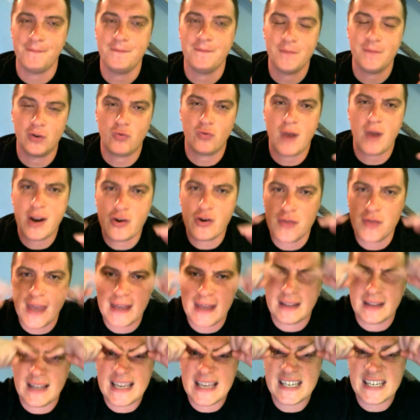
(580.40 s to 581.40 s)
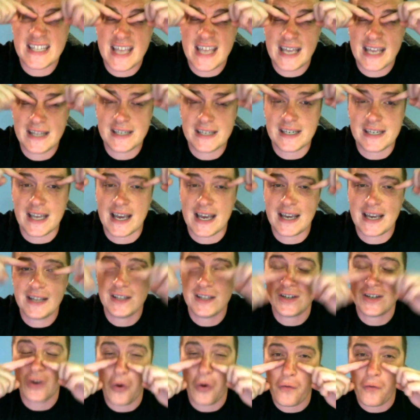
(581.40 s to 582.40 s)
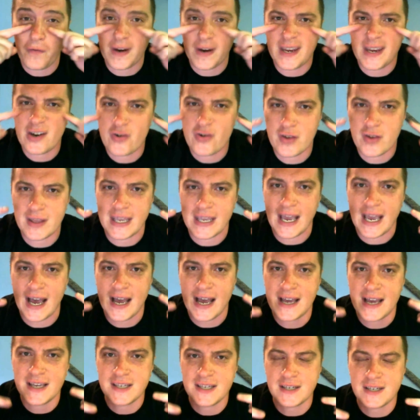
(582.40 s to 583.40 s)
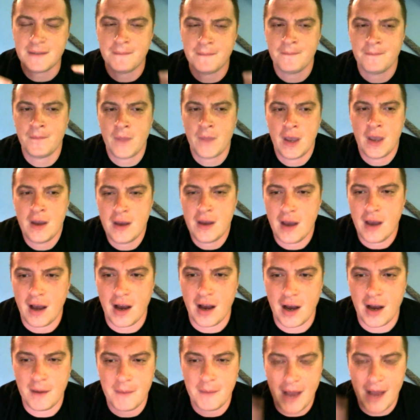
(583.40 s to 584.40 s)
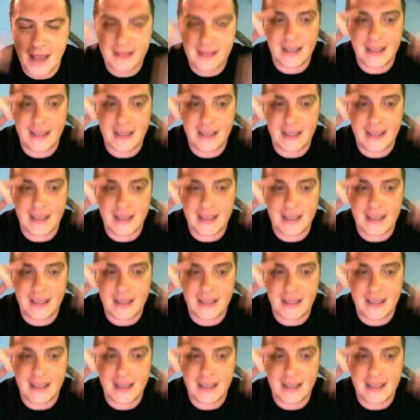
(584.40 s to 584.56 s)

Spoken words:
greater than, less than signs over here in the eyes. And the